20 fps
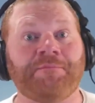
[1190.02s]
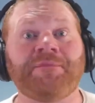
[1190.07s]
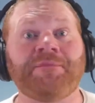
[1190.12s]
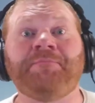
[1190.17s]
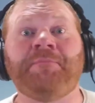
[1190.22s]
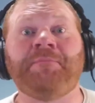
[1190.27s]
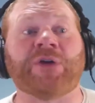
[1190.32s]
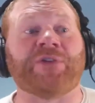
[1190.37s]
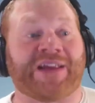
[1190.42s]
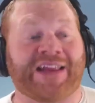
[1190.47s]

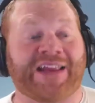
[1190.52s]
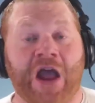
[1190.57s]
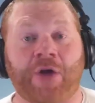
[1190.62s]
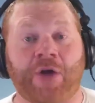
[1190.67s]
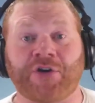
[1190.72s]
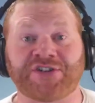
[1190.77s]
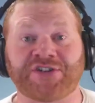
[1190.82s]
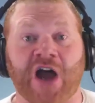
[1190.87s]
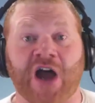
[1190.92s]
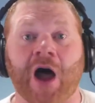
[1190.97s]
building
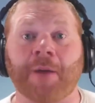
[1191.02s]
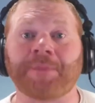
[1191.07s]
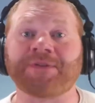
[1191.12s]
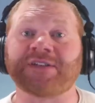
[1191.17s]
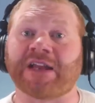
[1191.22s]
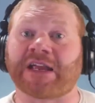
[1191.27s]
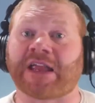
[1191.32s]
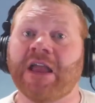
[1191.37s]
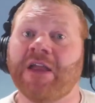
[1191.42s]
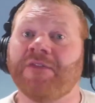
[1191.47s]
countertops,
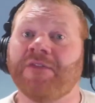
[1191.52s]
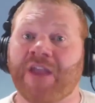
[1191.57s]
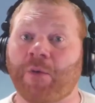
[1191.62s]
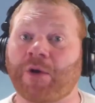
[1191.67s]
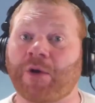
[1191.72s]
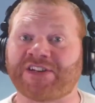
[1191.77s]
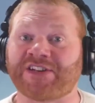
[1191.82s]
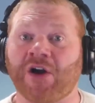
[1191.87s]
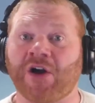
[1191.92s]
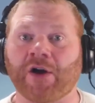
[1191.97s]
like they
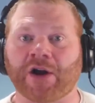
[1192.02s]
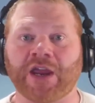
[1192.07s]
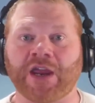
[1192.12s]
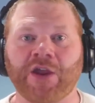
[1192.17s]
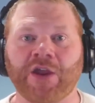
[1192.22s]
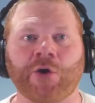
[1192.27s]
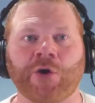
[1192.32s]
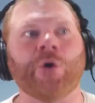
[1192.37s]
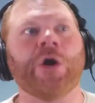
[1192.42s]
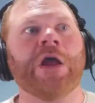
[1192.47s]
want to target
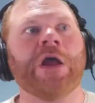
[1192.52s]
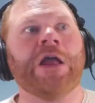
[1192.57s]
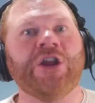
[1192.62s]
you.